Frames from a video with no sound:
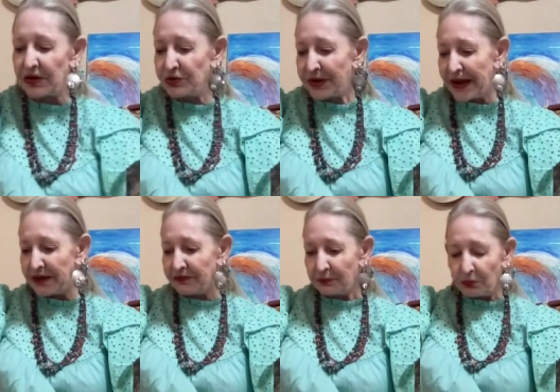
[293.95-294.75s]
You
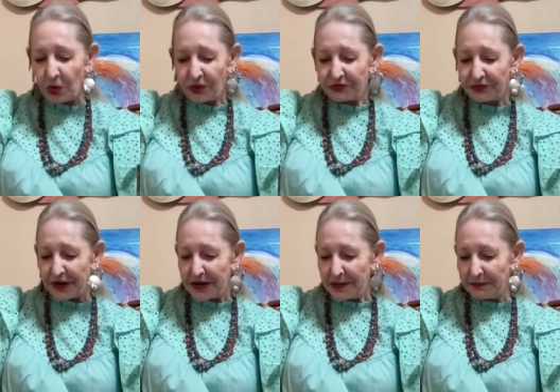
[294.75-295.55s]
gain more
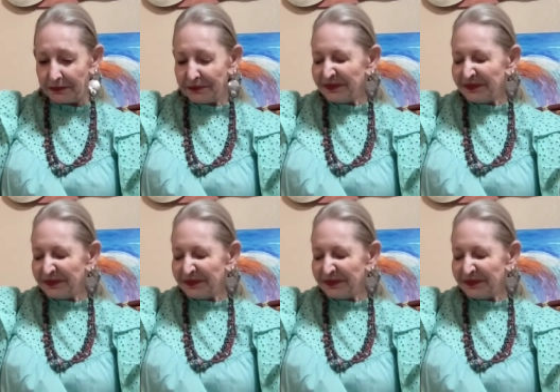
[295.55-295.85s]
freedom.